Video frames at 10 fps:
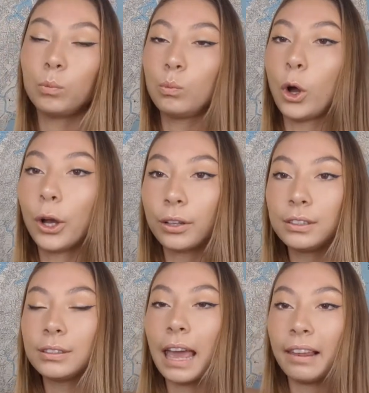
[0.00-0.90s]
work
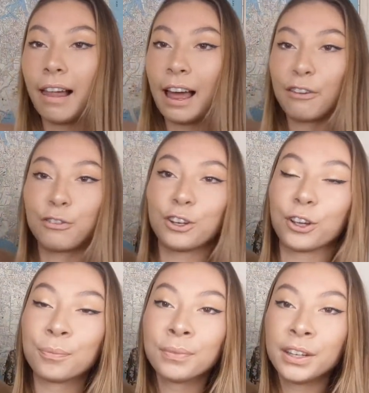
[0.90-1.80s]
day life, you
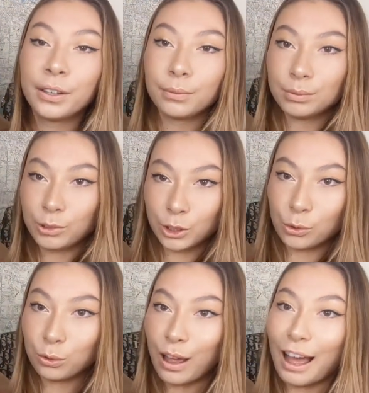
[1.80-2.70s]
know,
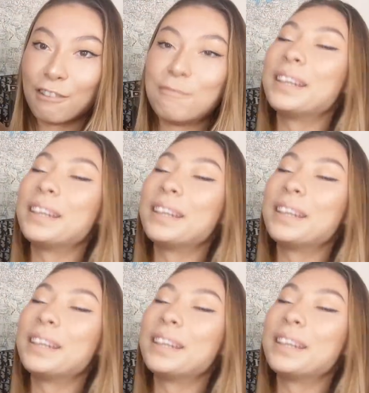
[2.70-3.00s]
school life.